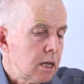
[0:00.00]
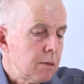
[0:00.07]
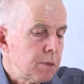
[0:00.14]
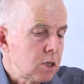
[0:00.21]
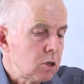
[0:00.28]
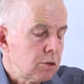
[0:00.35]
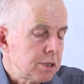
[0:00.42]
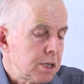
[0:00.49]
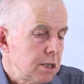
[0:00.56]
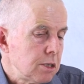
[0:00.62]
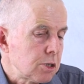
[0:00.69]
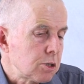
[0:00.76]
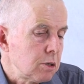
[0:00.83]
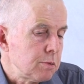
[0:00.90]
number content
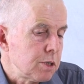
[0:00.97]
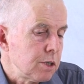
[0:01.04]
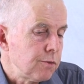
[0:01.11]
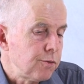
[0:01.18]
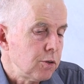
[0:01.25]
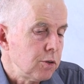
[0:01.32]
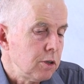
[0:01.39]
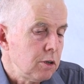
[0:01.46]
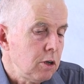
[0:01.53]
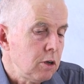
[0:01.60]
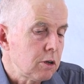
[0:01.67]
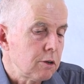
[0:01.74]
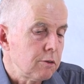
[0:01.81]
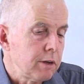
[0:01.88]
descriptor for the
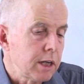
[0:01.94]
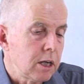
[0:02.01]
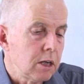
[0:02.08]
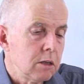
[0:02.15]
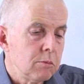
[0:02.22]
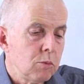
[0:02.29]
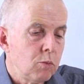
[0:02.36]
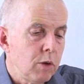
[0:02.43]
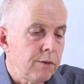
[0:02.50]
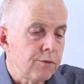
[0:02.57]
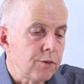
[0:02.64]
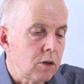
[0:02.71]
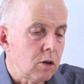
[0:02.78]
new curriculum. We've